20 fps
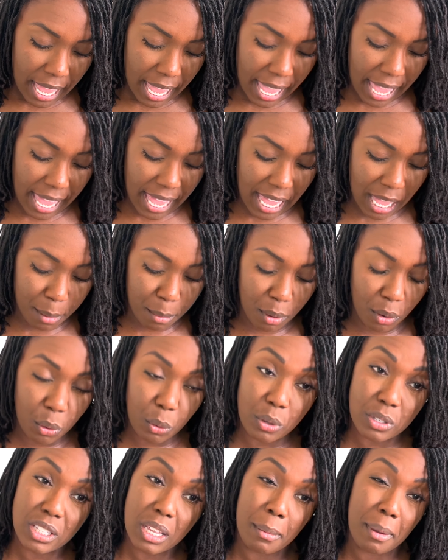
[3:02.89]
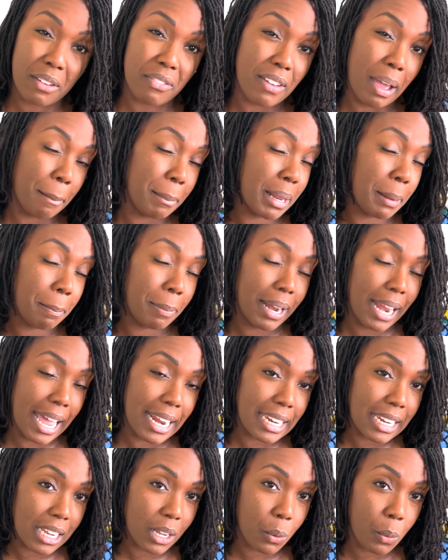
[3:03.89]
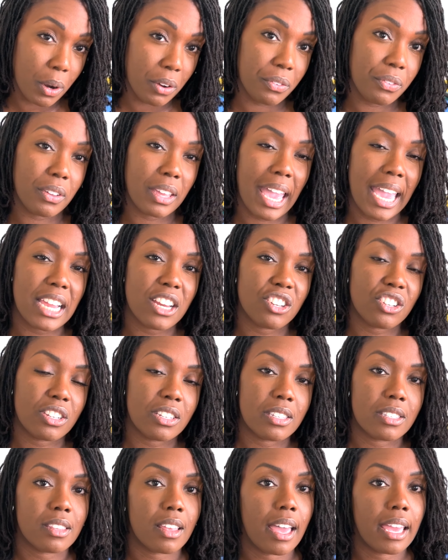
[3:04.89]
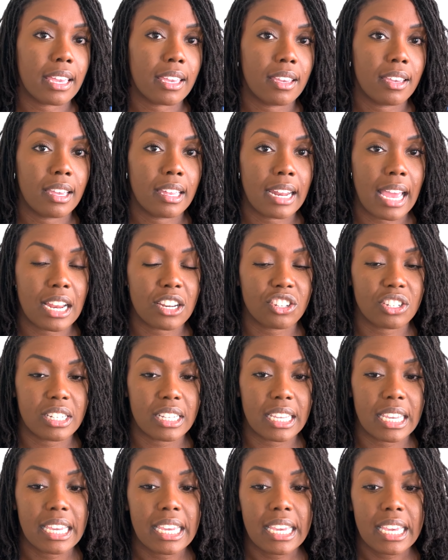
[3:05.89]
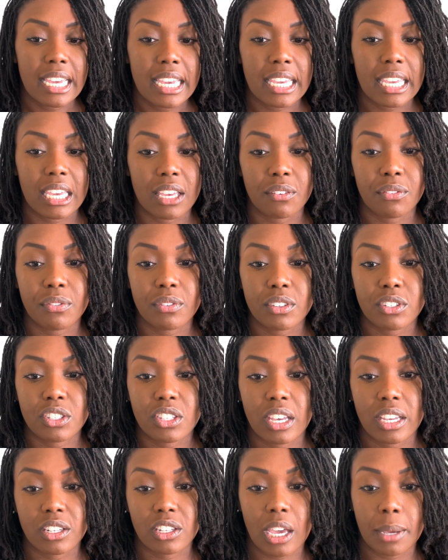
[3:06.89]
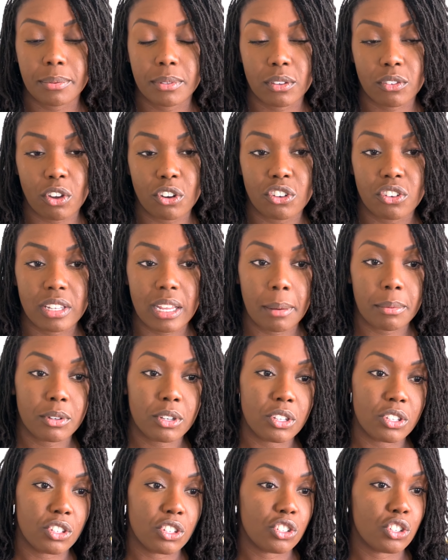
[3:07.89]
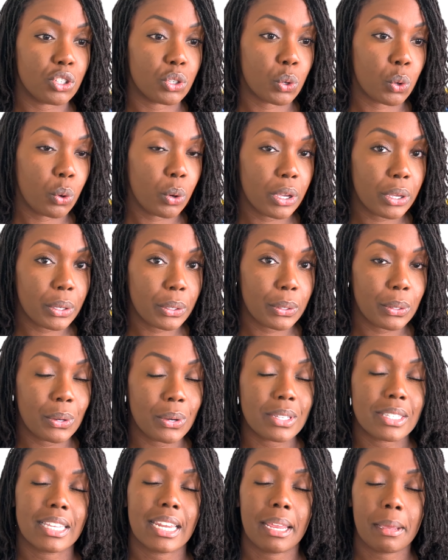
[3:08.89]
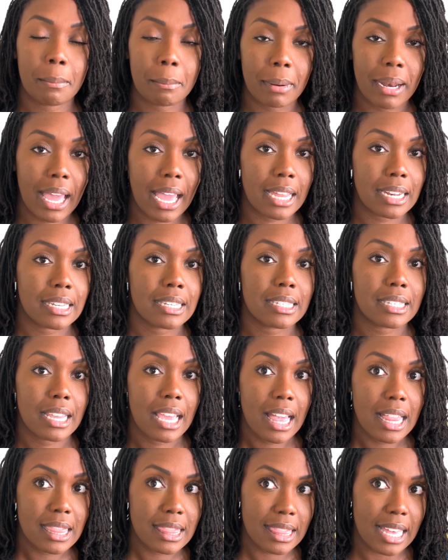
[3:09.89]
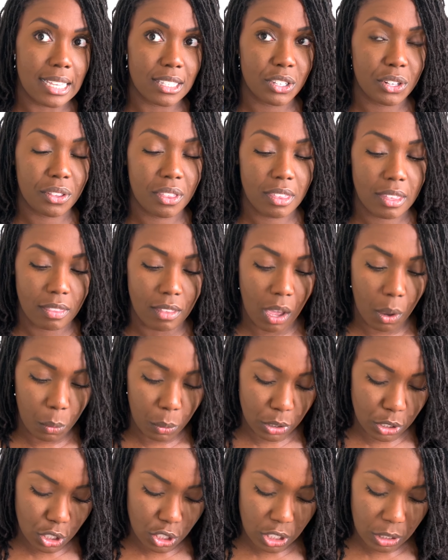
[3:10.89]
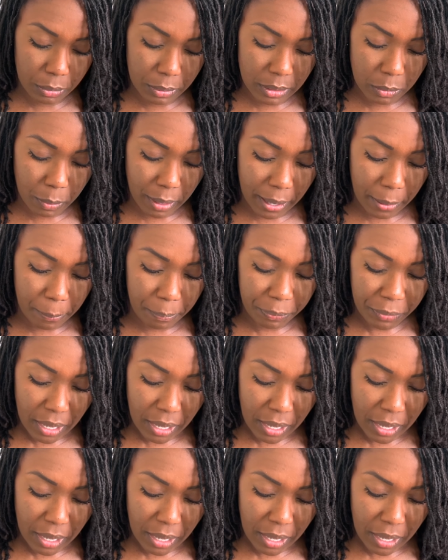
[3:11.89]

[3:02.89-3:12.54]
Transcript: Um, also my family planning qualifications that I can actually give certain types of contraception such as coils and implants. That's the thing that I want to do as well.